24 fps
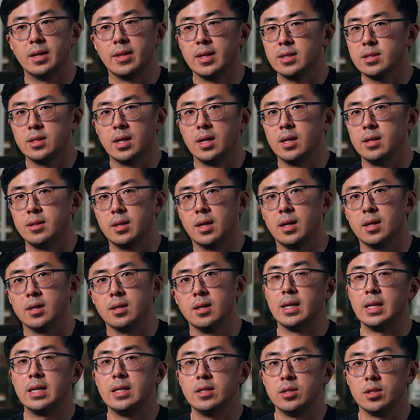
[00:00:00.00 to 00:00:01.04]
And that's not that
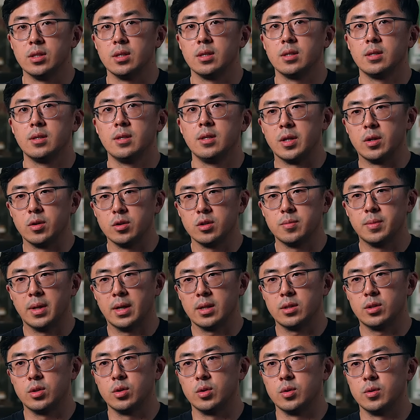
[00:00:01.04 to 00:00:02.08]
easy. It goes
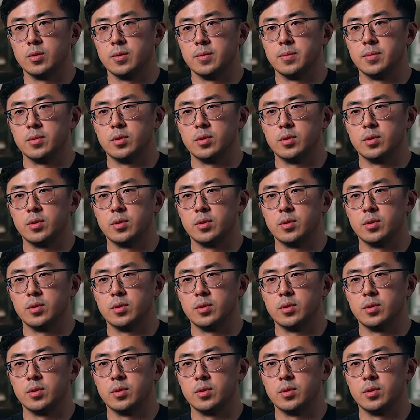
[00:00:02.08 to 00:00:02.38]
back to